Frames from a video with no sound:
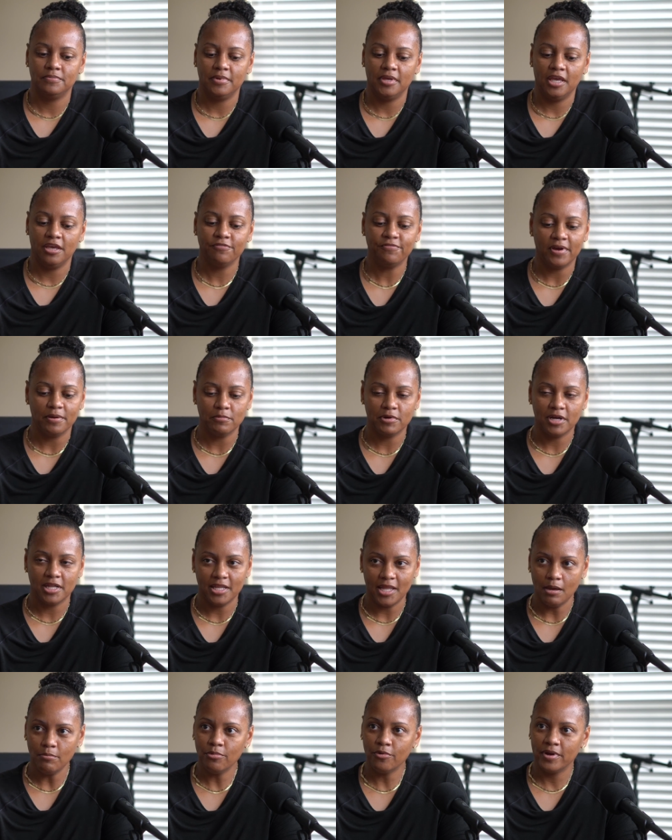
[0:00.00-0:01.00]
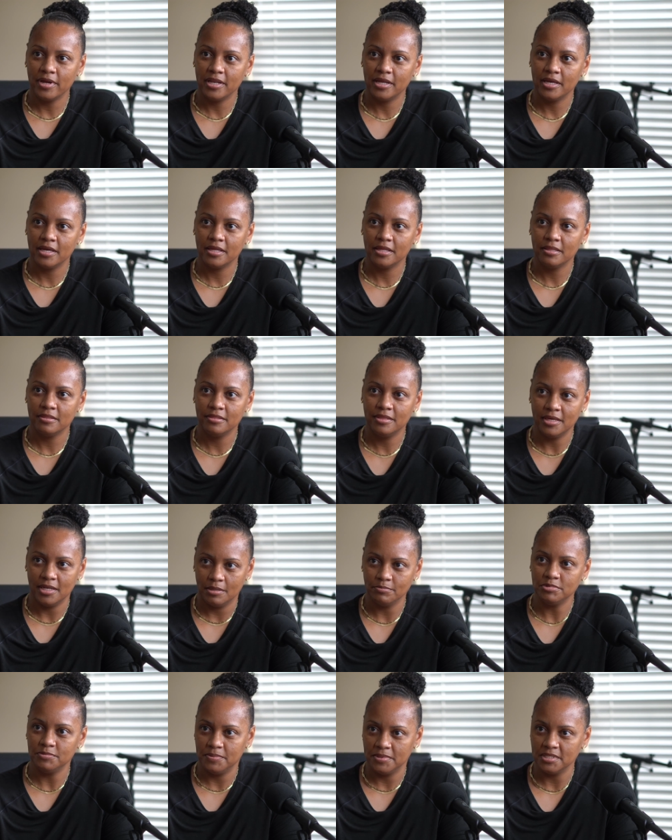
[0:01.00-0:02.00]
if I'm collaborating, then
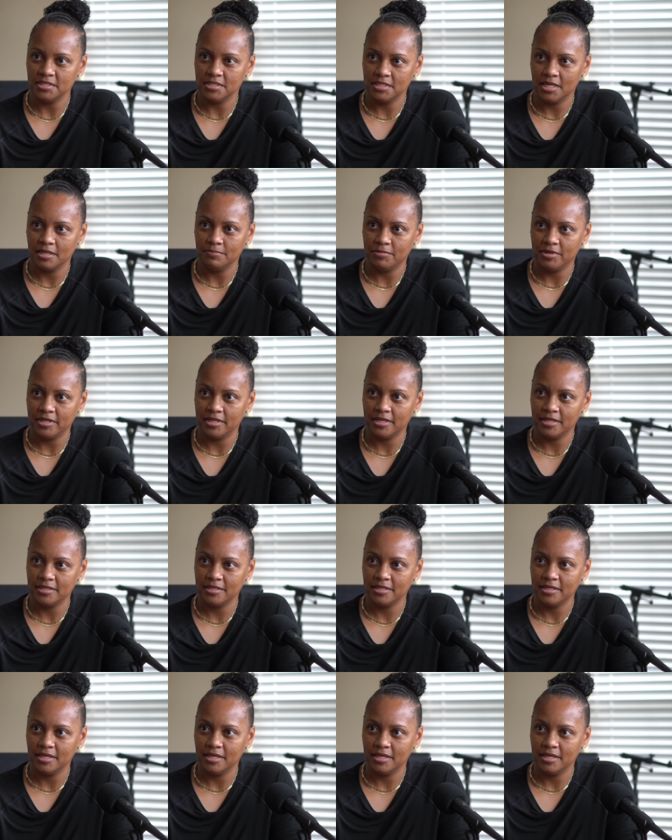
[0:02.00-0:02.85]
I'm spending time on it.